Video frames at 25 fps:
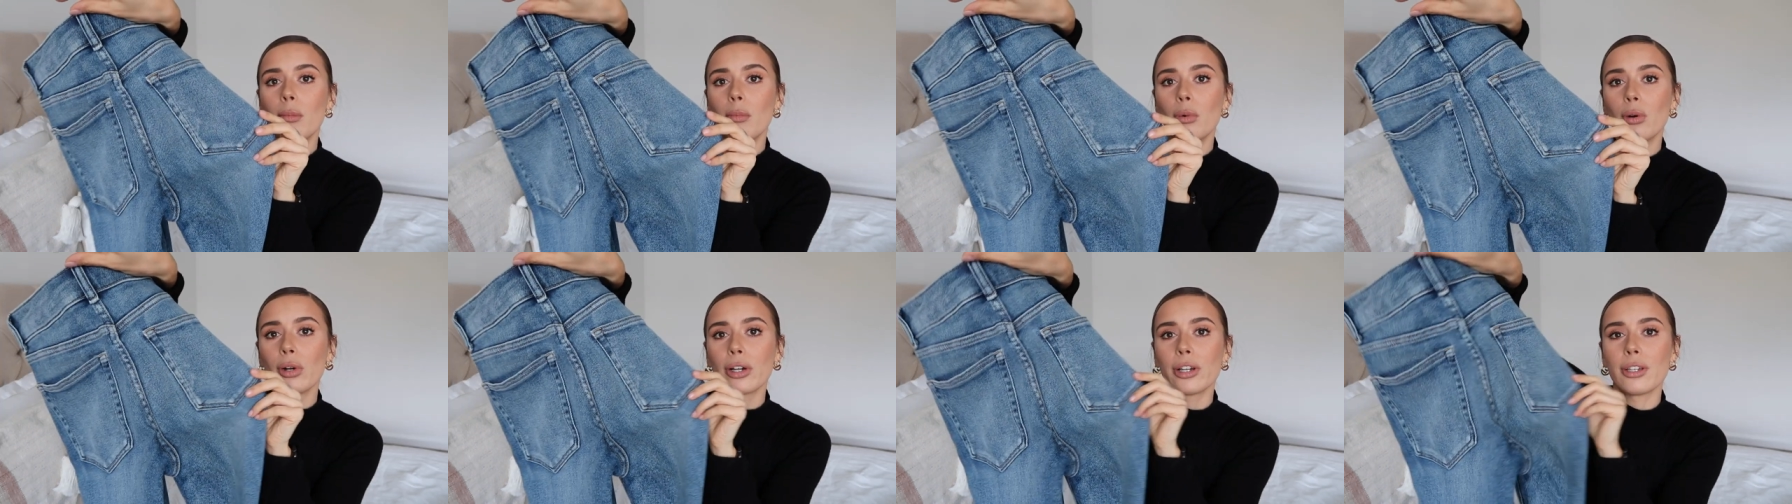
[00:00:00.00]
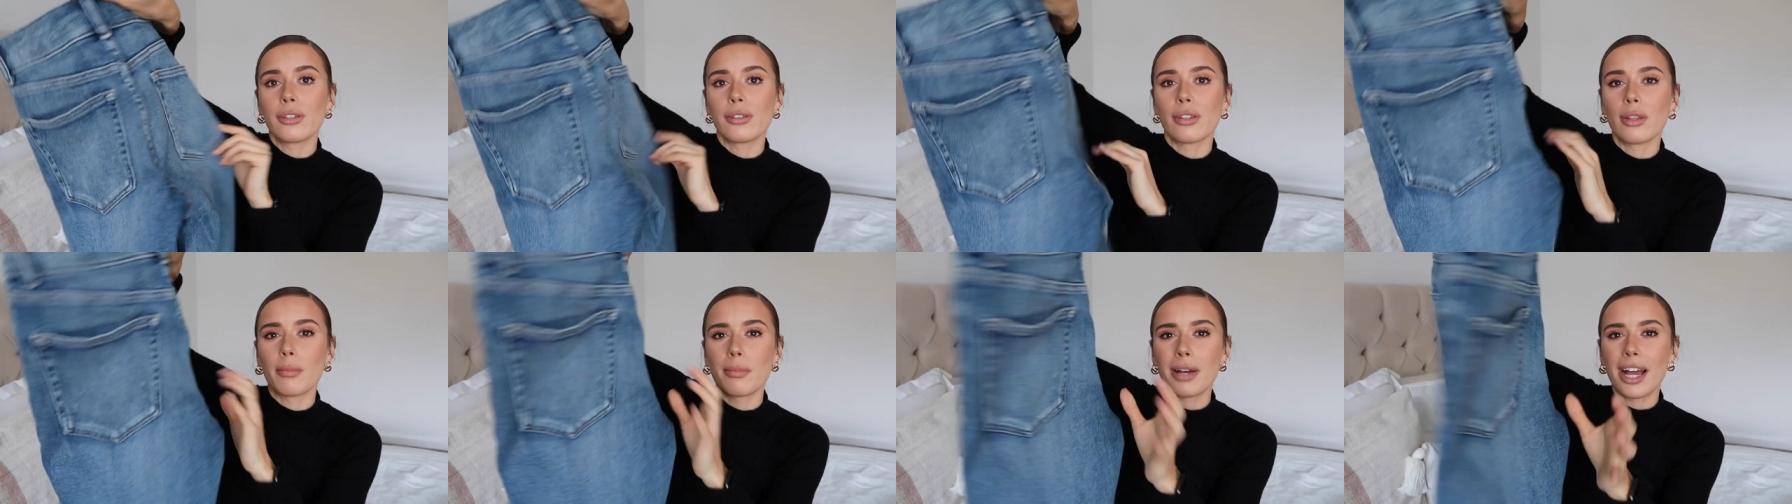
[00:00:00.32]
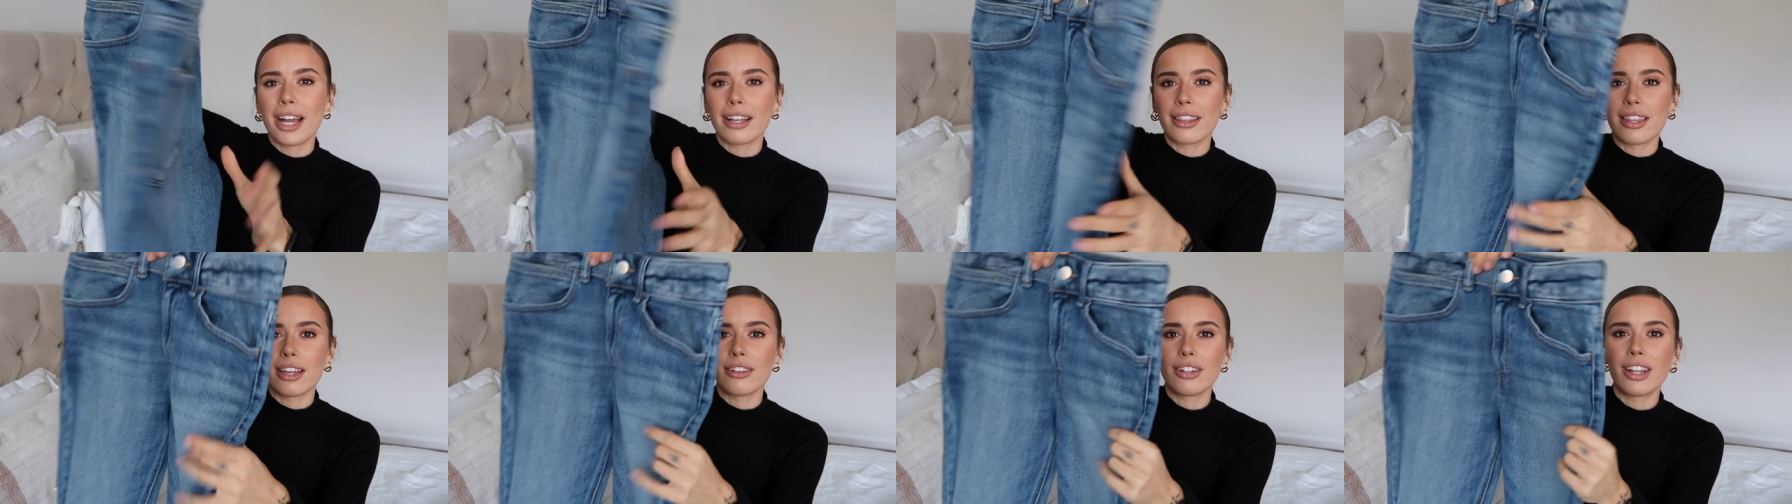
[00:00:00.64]
pockets on the
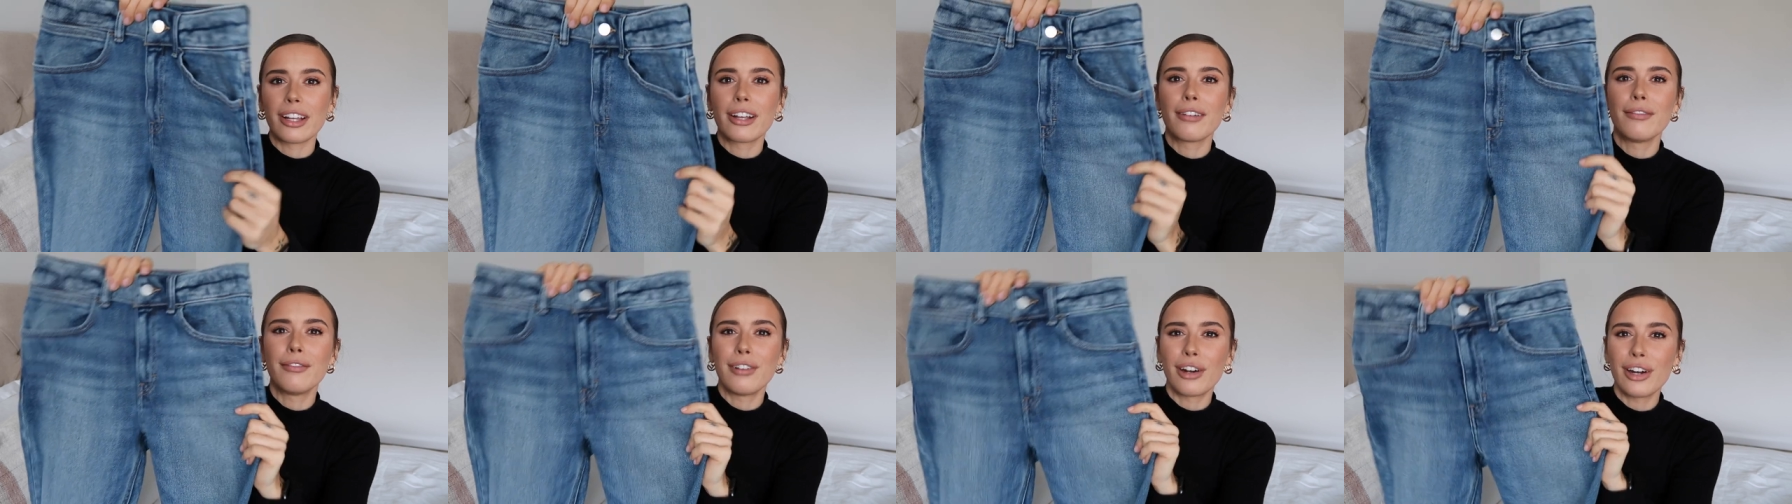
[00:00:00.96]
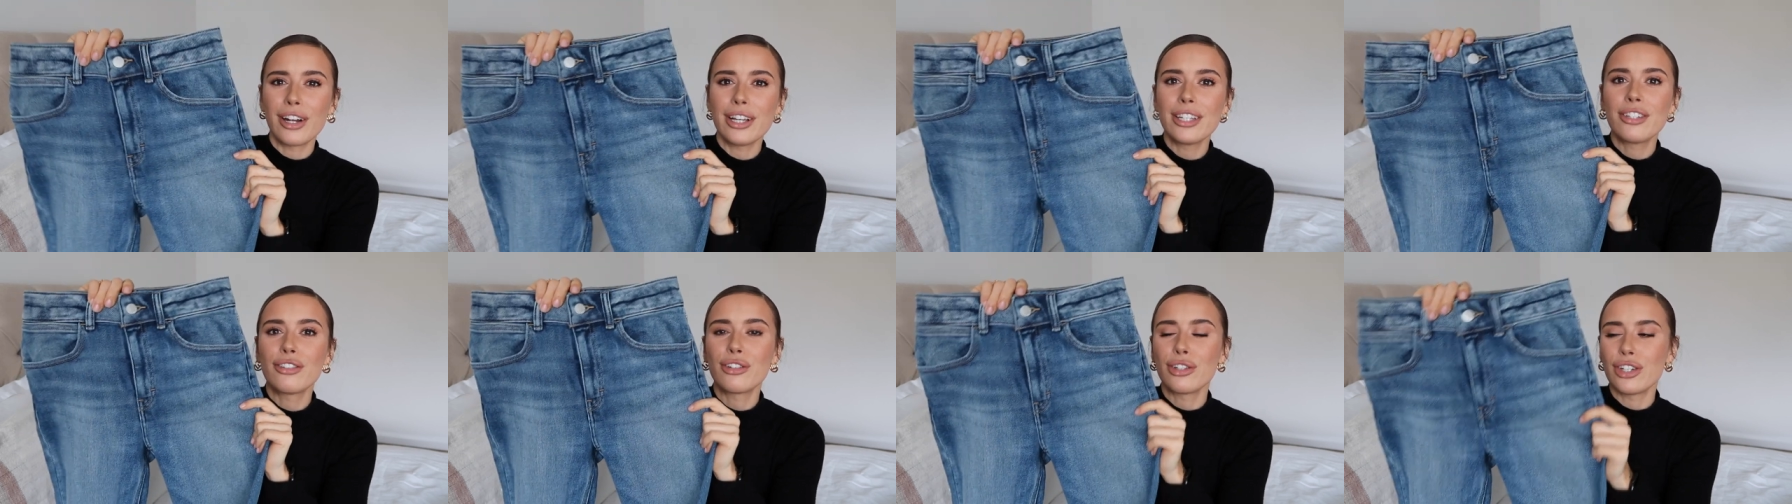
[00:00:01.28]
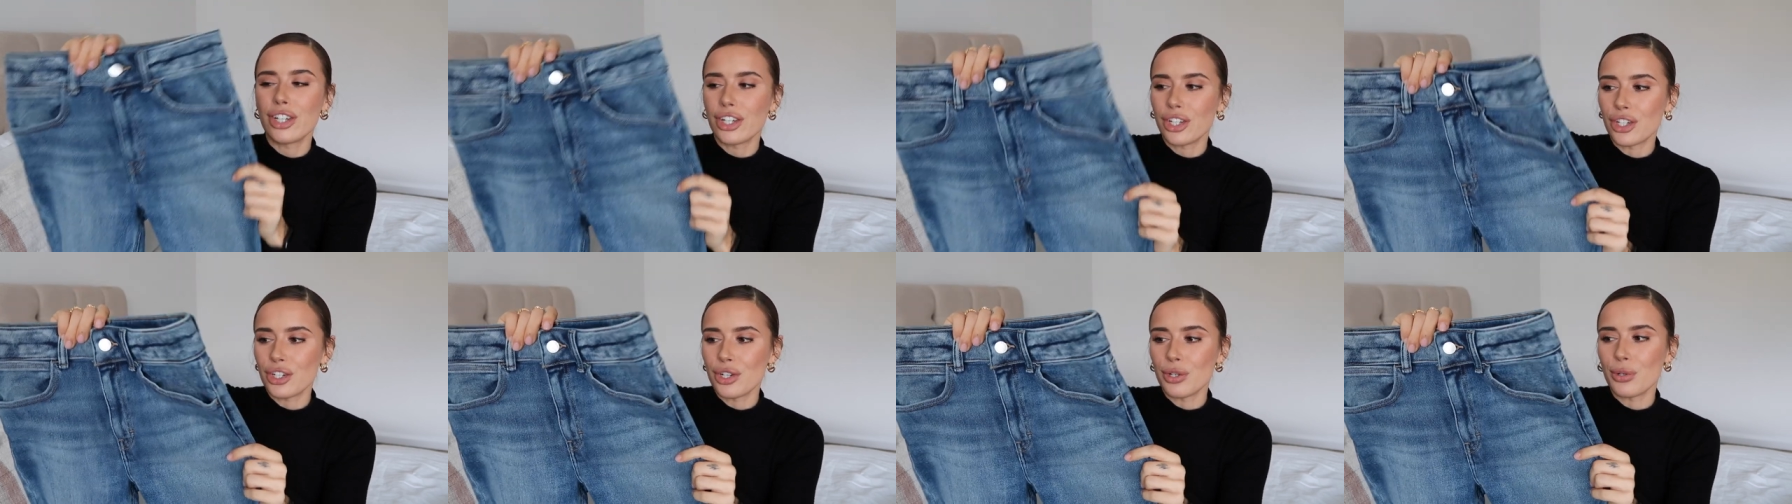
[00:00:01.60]
back they're like a very
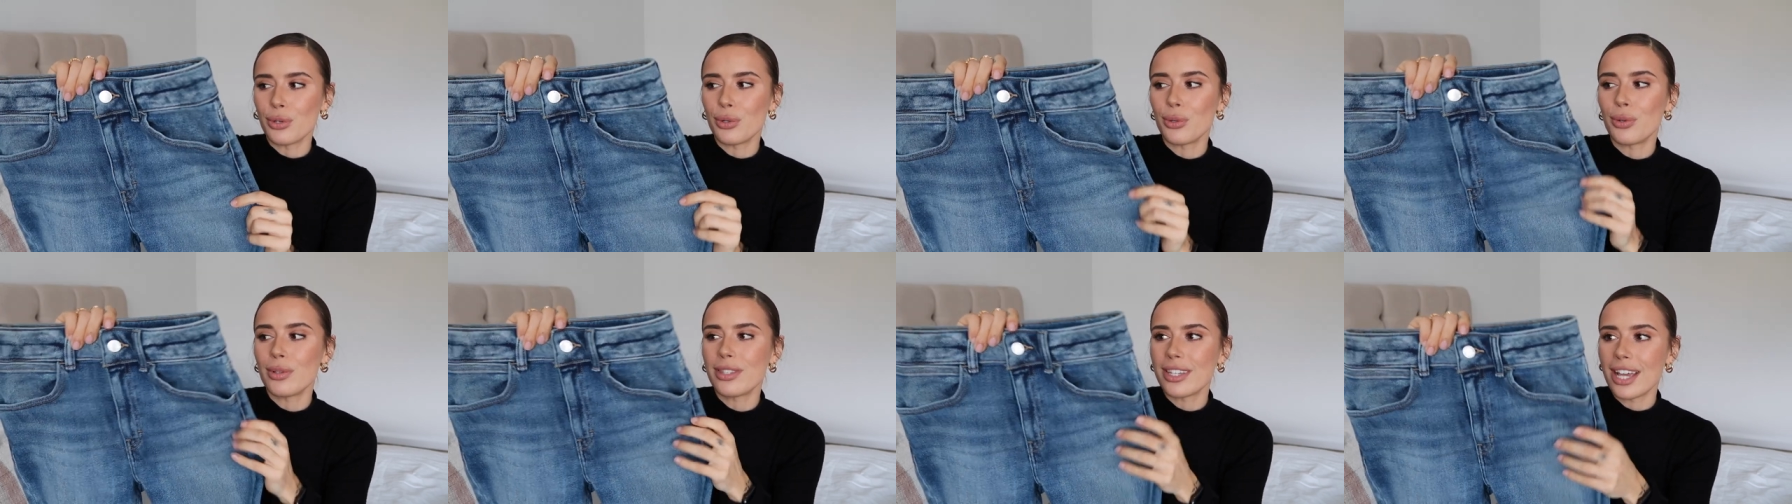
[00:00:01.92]
traditional